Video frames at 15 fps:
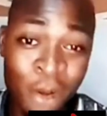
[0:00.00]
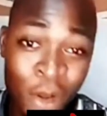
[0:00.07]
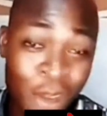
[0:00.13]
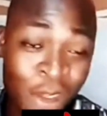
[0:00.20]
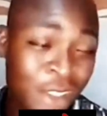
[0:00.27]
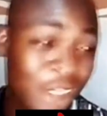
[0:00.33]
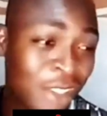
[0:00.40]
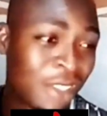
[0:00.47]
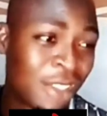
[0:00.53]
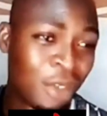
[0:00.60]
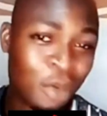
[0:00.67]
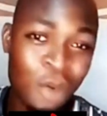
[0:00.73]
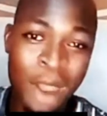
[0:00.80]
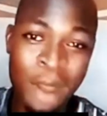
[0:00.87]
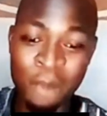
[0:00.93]
nurse,
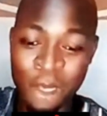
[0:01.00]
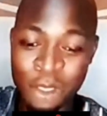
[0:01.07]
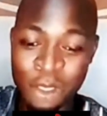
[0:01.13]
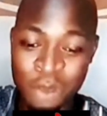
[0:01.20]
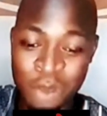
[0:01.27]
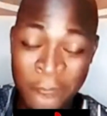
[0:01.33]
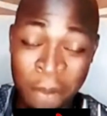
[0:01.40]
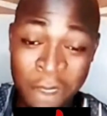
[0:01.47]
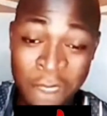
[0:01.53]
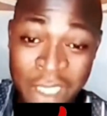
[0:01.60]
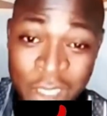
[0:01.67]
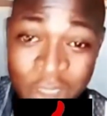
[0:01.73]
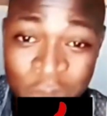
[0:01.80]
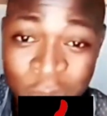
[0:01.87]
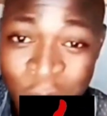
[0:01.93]
who I'm going to
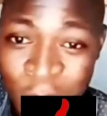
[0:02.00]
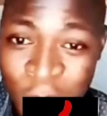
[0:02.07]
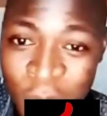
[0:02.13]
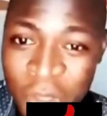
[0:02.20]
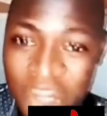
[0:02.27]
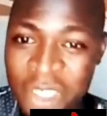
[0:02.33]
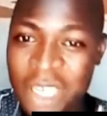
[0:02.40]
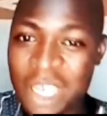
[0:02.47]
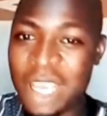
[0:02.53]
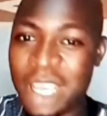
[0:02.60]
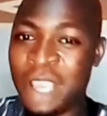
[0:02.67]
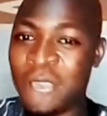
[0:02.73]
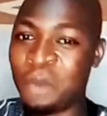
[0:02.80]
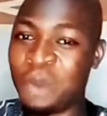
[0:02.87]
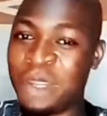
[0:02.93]
appreciate so much,
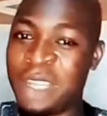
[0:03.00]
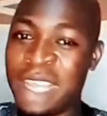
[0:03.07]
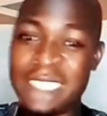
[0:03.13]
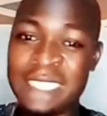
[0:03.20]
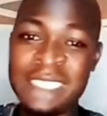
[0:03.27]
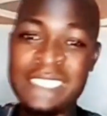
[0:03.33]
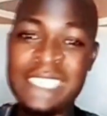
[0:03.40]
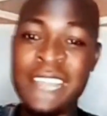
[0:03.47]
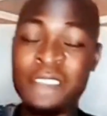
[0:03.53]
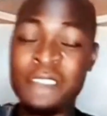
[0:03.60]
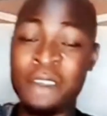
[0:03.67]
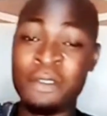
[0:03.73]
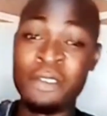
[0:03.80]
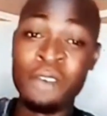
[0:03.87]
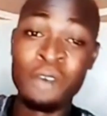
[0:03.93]
with the
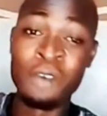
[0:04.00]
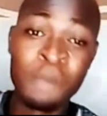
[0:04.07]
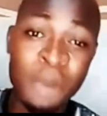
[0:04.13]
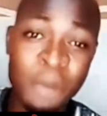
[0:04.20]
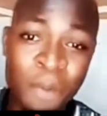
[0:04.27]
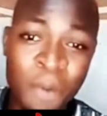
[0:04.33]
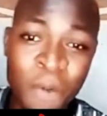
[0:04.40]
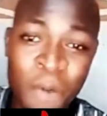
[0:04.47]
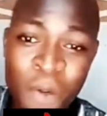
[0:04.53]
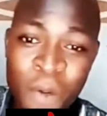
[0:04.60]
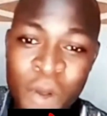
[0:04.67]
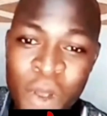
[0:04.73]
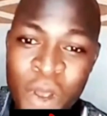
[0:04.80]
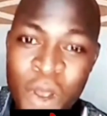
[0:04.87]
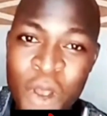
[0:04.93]
assistance of good
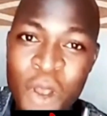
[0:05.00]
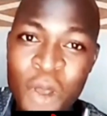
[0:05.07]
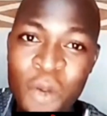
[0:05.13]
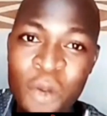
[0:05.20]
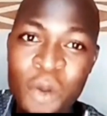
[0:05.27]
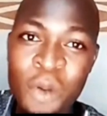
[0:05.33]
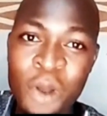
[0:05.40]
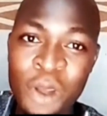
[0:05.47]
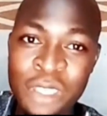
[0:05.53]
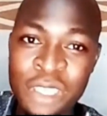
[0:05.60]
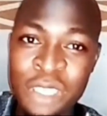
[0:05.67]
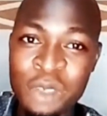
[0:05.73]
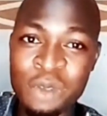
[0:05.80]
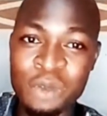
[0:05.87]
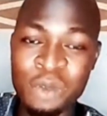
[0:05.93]
people who will
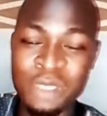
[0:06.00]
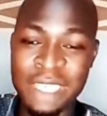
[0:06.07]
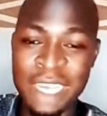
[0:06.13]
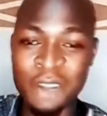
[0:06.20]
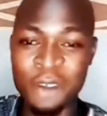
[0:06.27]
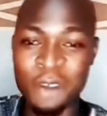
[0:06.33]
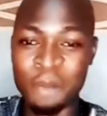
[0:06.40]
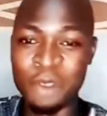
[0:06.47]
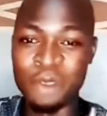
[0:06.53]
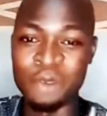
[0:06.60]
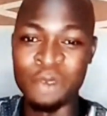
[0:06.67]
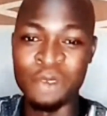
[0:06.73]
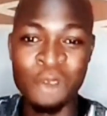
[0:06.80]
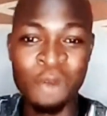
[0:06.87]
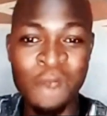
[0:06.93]
continue to check on me
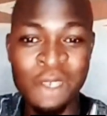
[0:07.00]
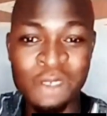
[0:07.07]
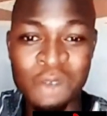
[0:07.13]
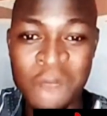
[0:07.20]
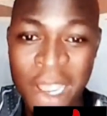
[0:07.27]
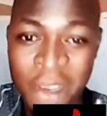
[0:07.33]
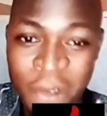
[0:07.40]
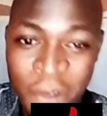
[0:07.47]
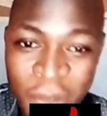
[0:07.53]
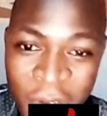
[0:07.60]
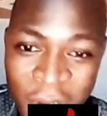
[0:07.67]
to say, well, so are you